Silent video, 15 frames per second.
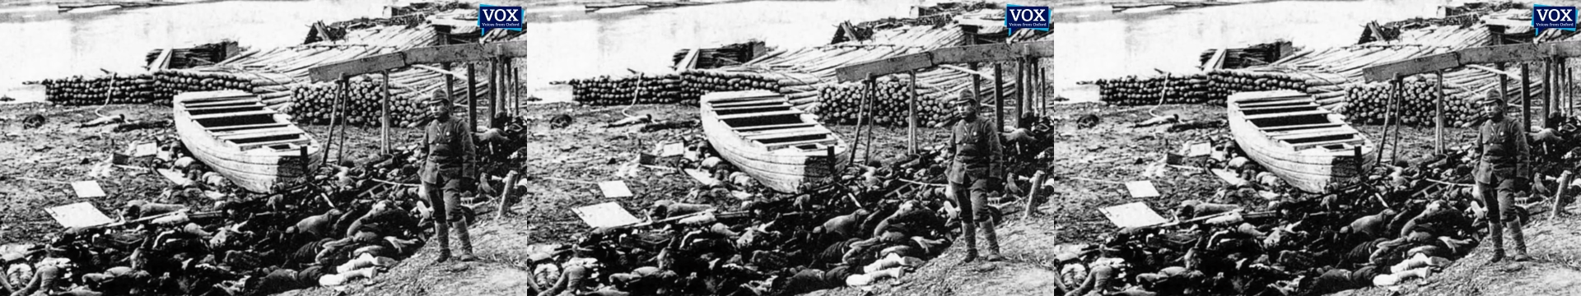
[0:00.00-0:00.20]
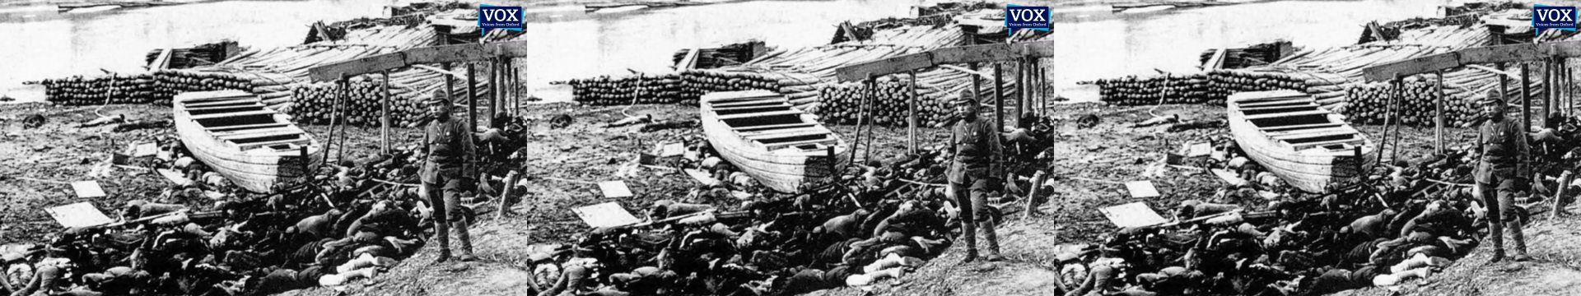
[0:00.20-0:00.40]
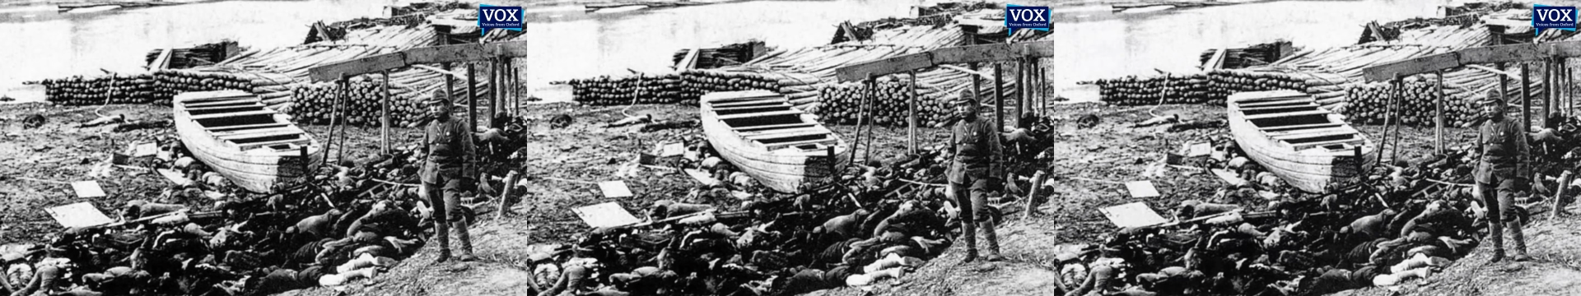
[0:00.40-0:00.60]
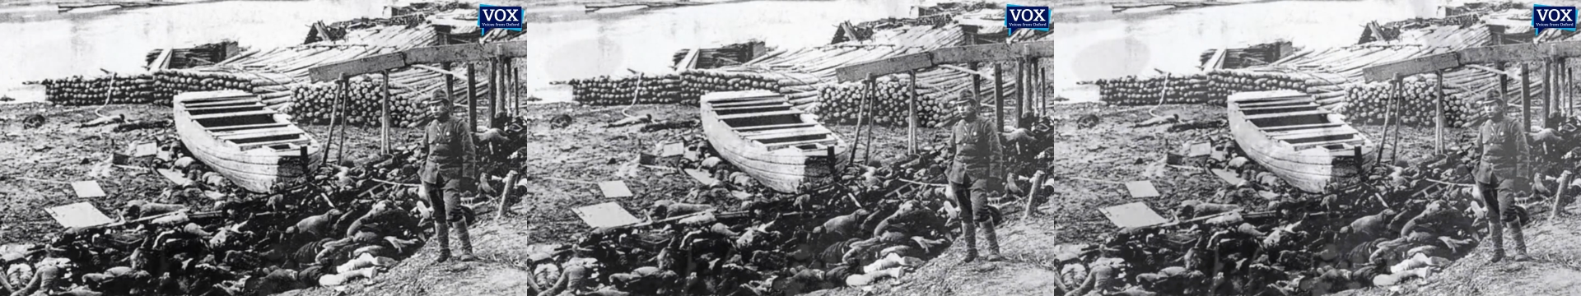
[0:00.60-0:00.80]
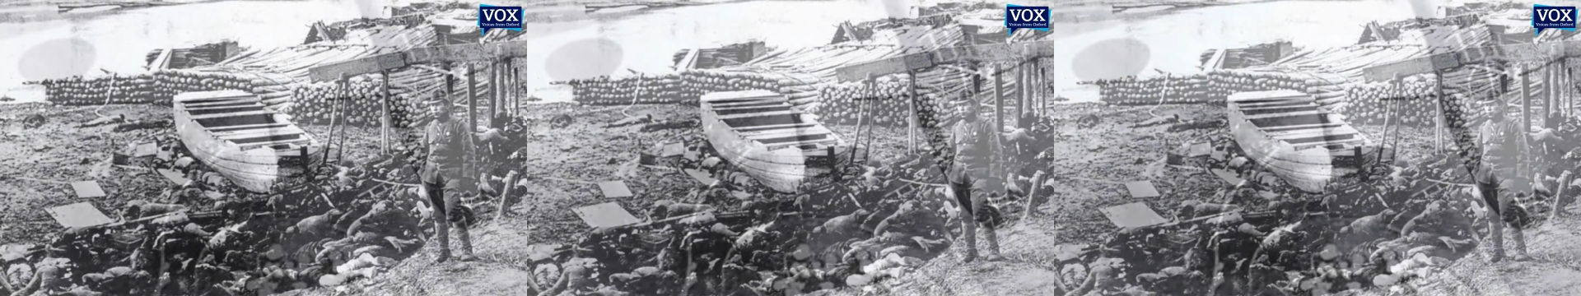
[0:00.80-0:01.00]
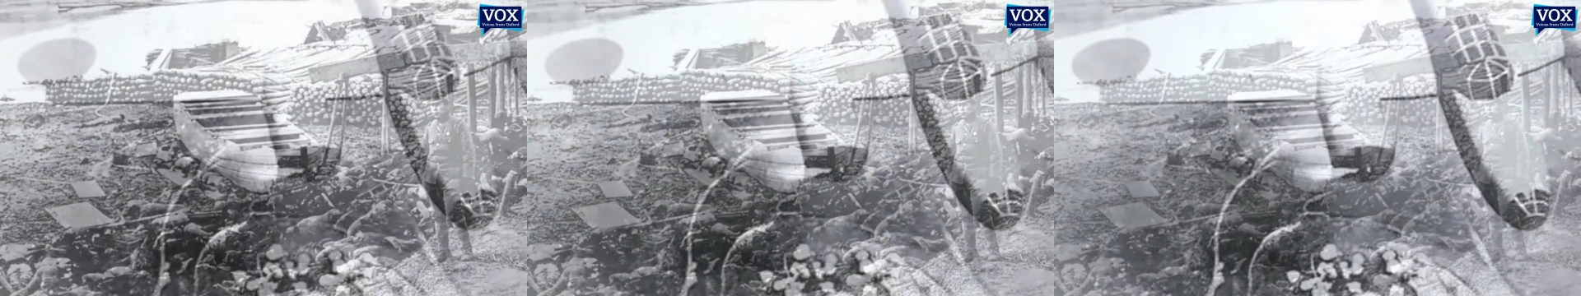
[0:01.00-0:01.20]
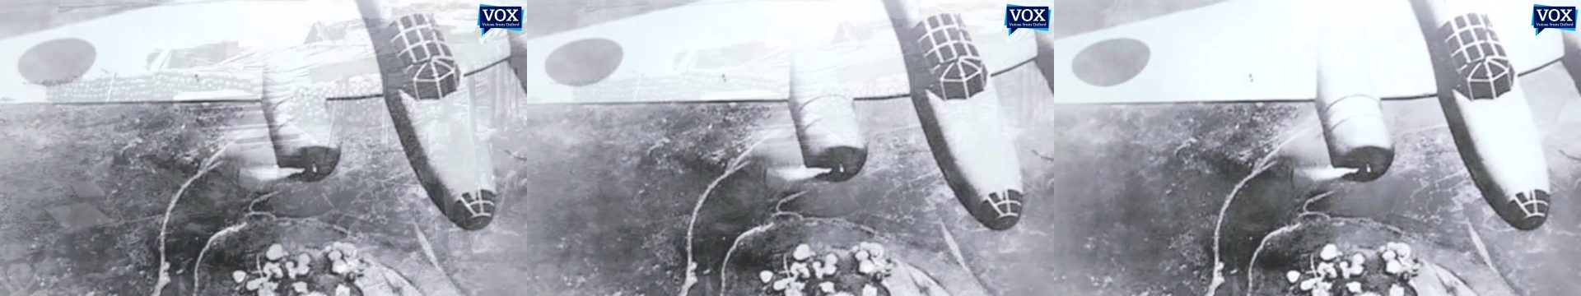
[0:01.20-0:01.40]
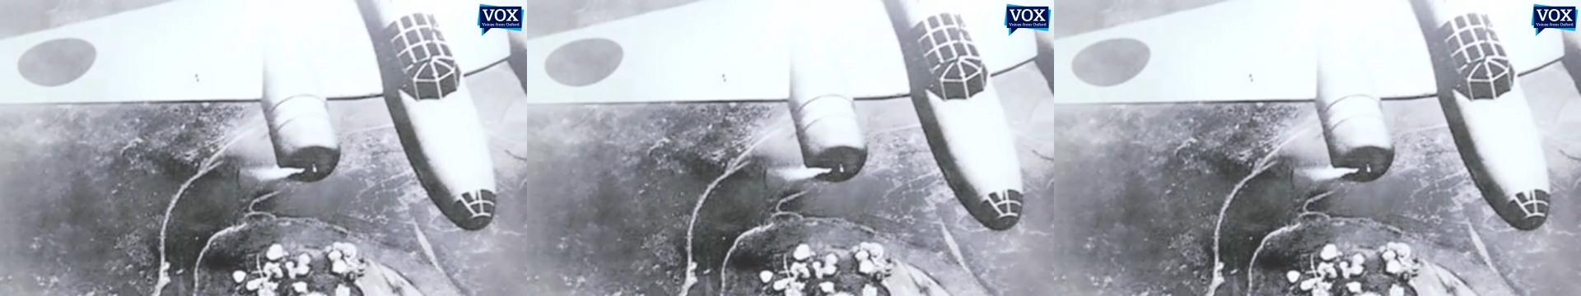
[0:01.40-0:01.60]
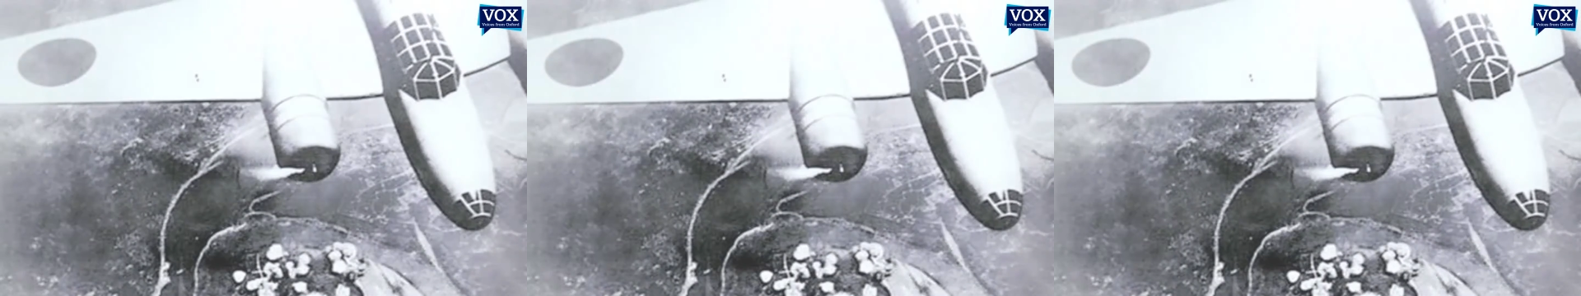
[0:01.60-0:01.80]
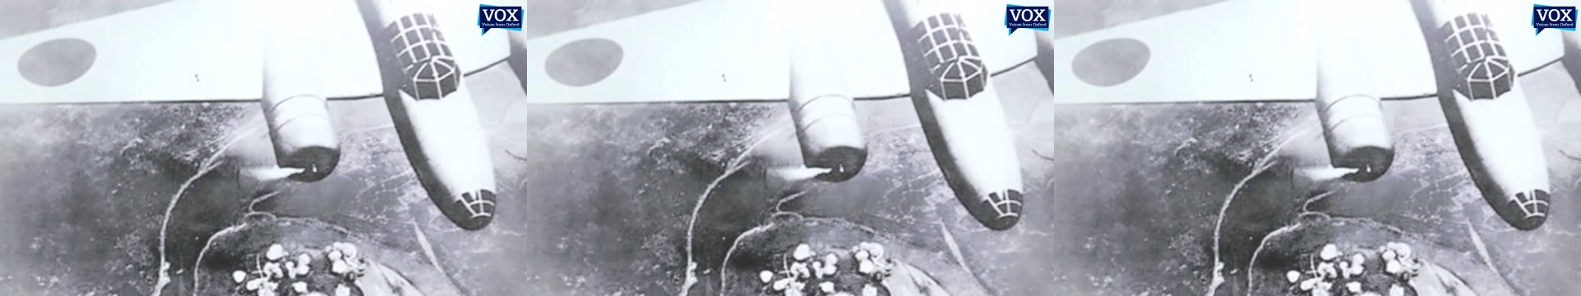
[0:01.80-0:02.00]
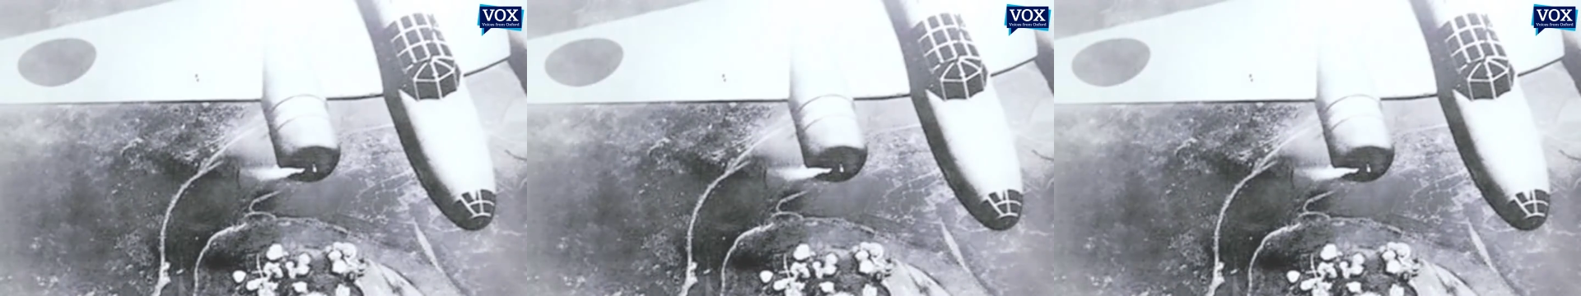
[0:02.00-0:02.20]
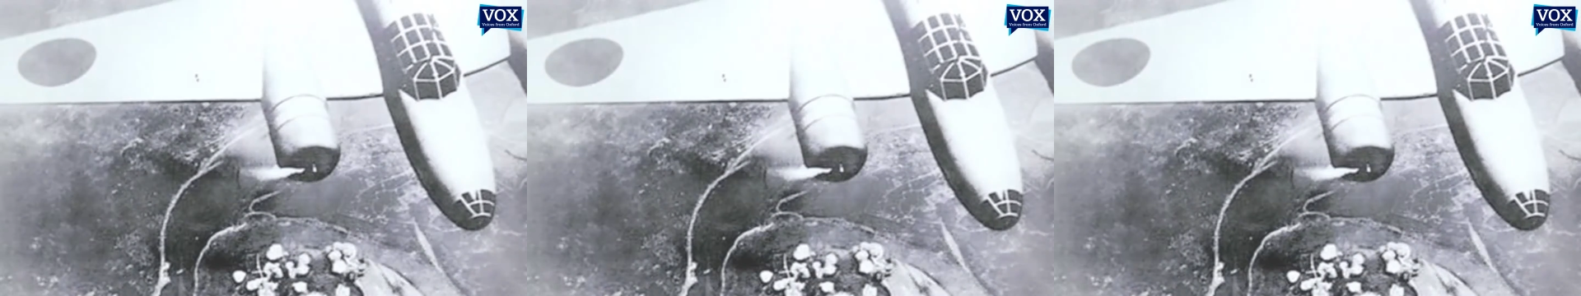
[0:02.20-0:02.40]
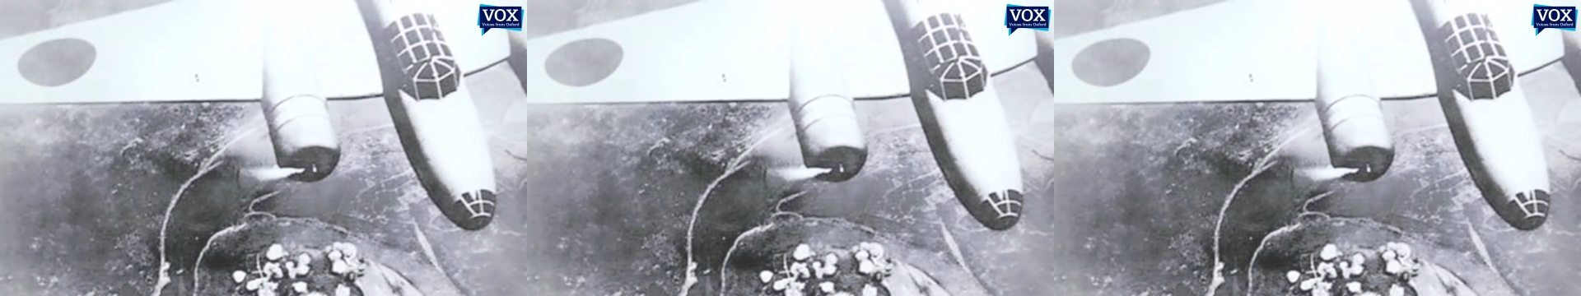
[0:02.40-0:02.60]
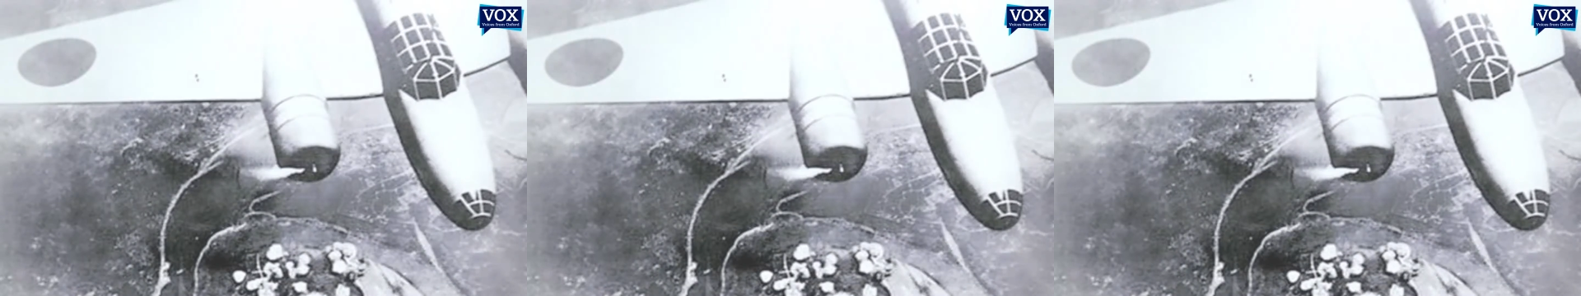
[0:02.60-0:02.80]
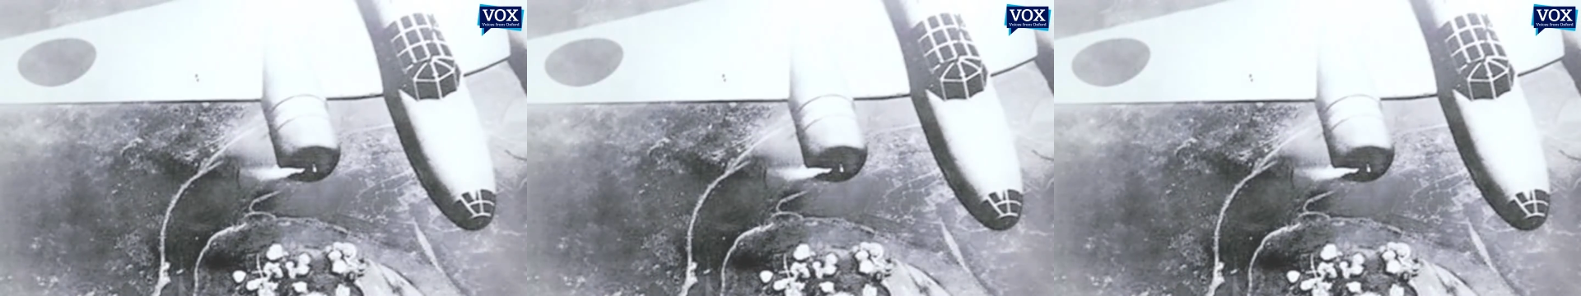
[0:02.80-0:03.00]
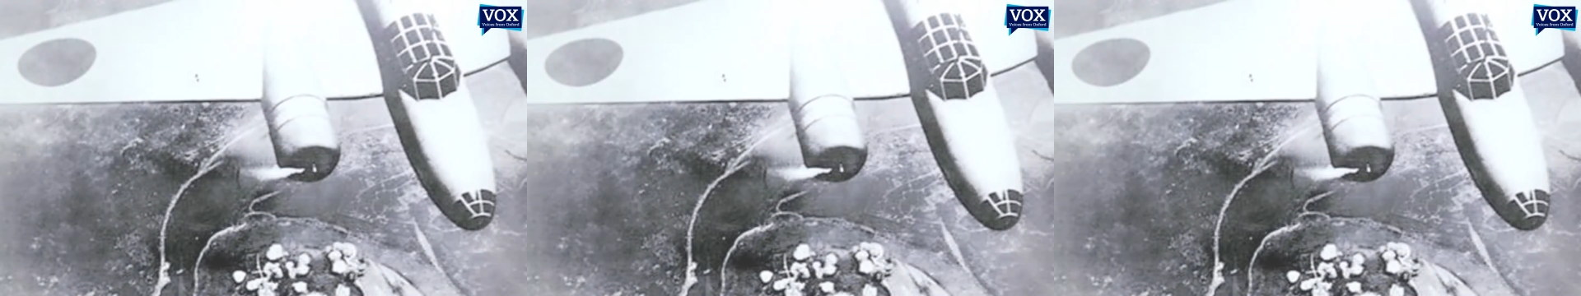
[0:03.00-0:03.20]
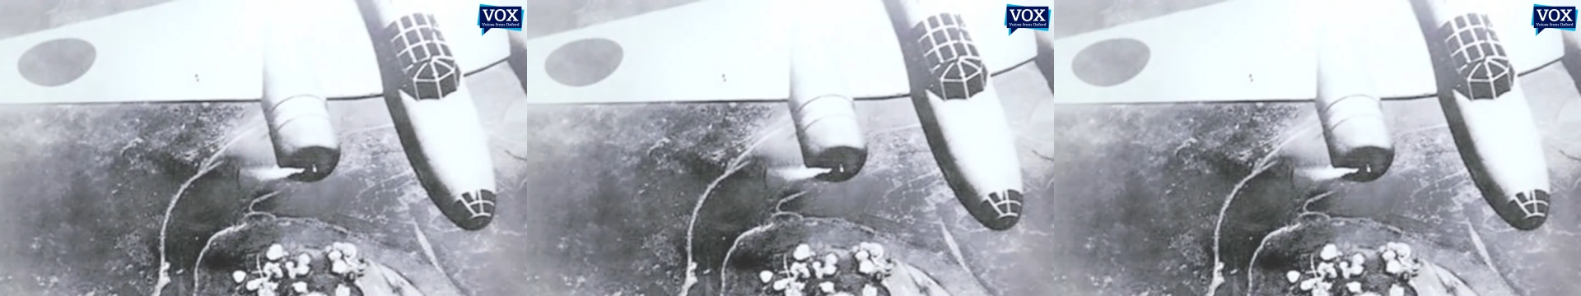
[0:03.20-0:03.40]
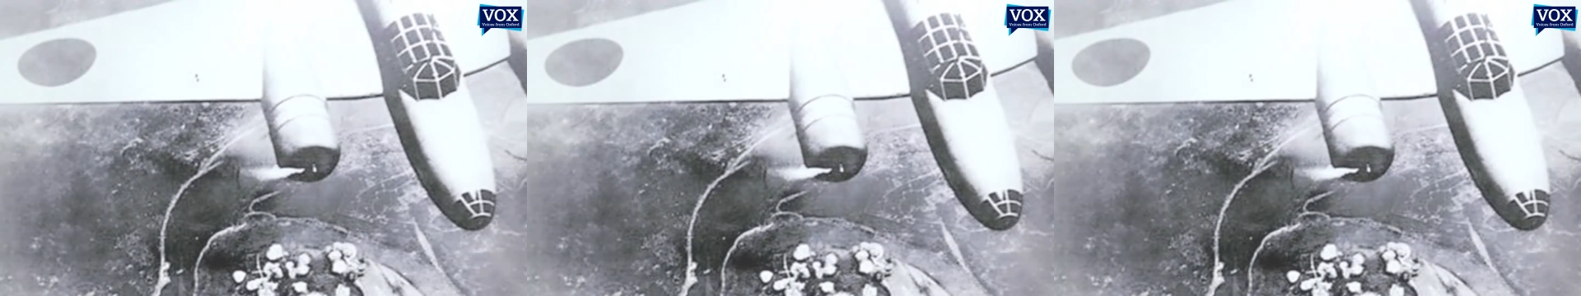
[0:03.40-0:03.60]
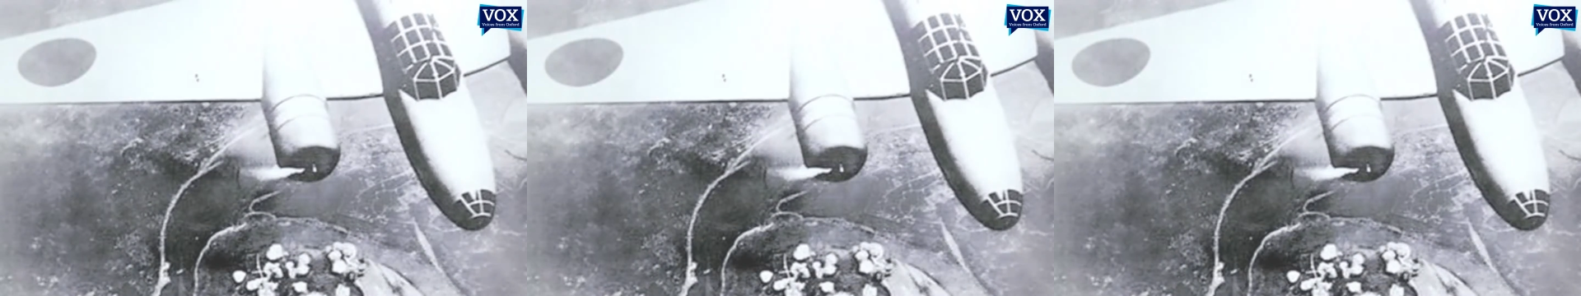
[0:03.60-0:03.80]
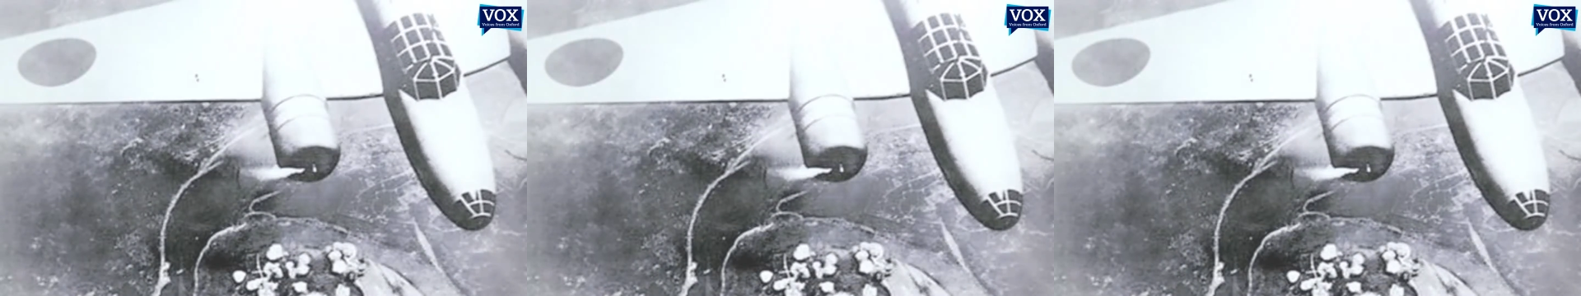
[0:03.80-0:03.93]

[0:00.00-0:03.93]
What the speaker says: No face is visible, so there are no lips to read.